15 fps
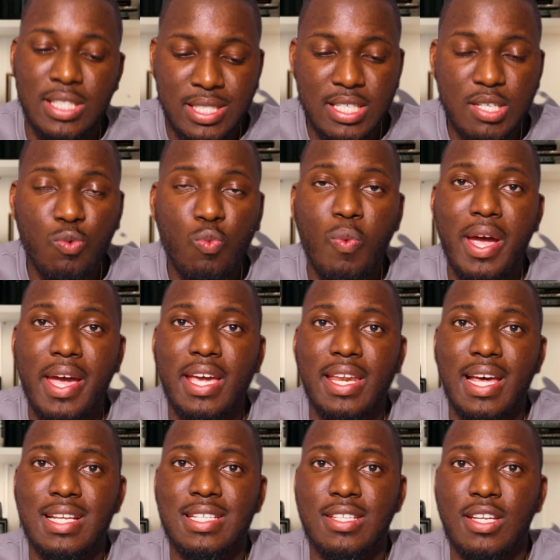the way
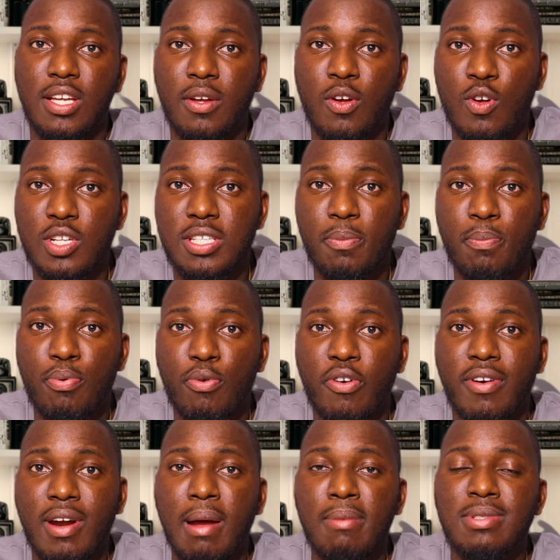it has gotten
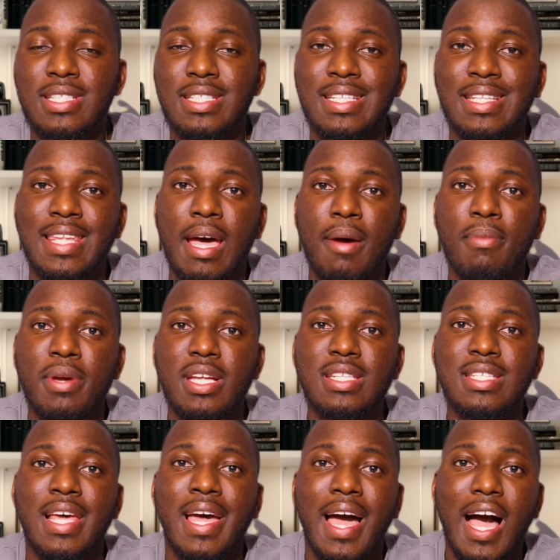programmed
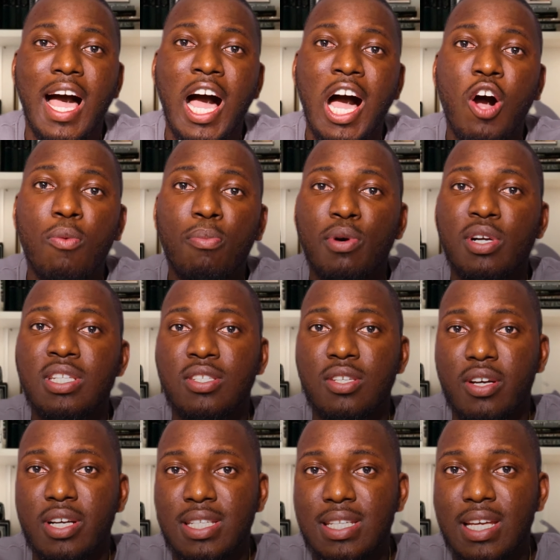determines how much
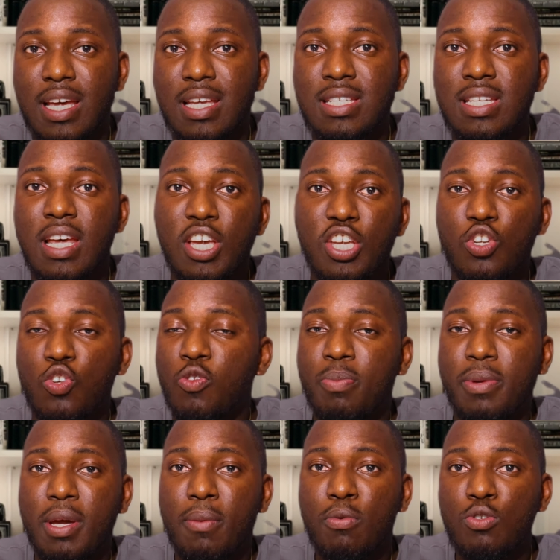success you'd
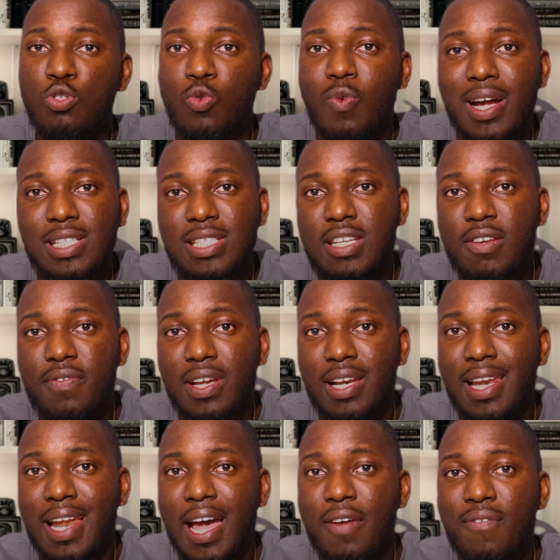be able to achieve
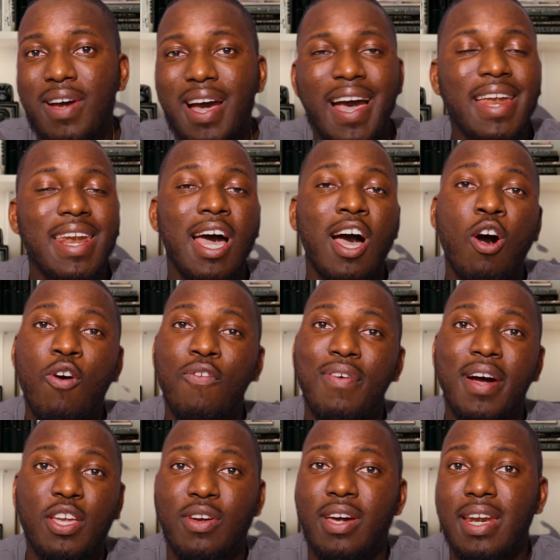in life and how
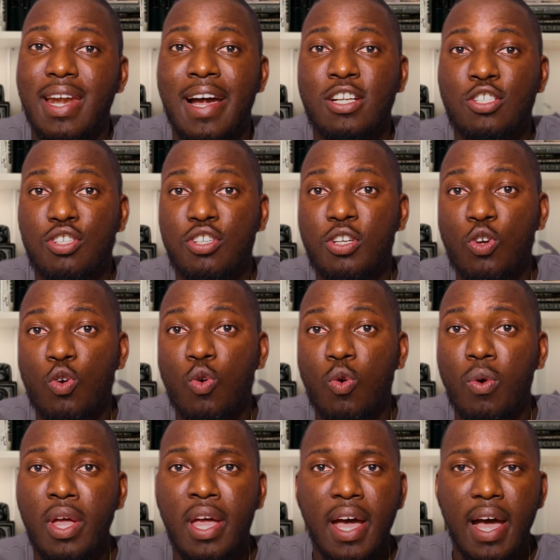far you can actually
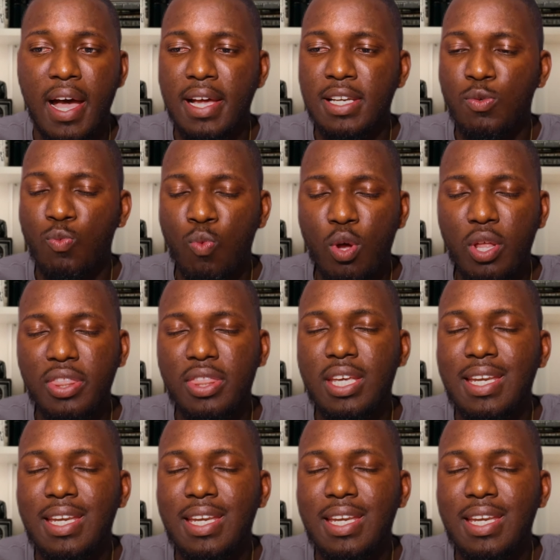go. And one